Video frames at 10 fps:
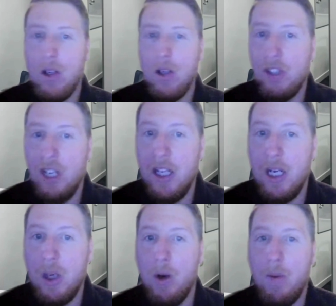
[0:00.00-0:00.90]
Consider the
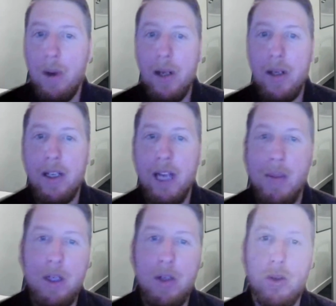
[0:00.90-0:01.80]
equipment,
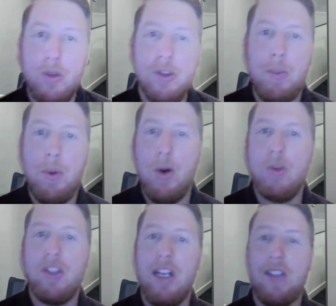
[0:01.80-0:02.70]
chemicals,
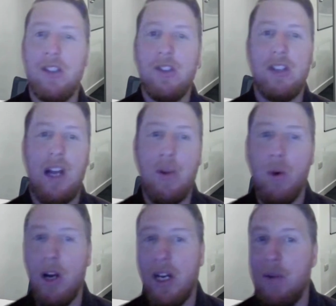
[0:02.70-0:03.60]
processes, and the
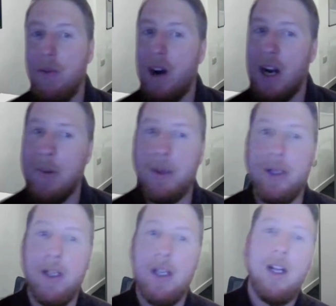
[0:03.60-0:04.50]
working
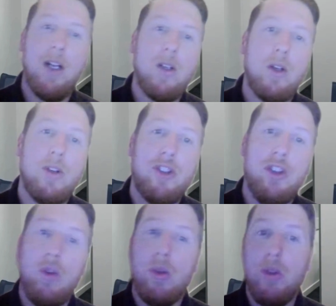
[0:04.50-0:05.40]
environment.
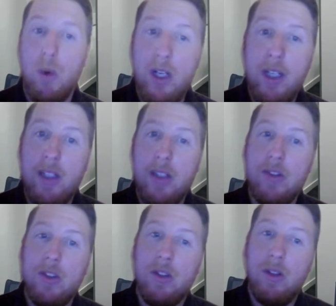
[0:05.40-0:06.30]
Consult
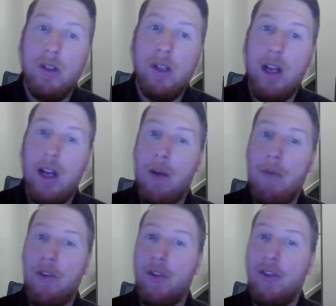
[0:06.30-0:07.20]
workers
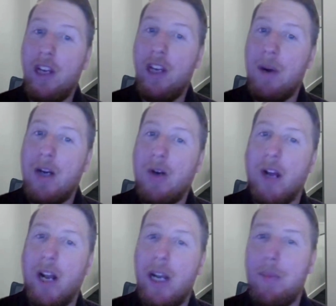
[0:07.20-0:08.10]
for the feedback
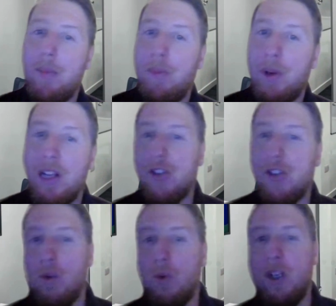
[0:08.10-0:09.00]
on any
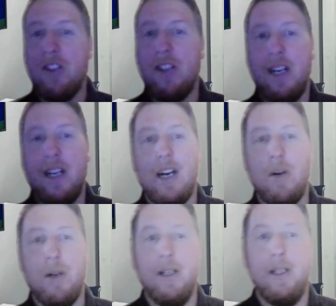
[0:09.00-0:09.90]
potential risks they
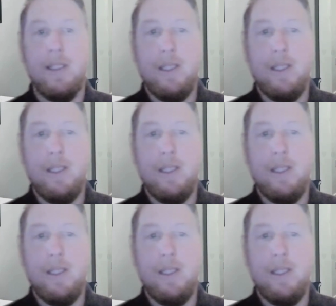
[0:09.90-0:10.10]
encounter.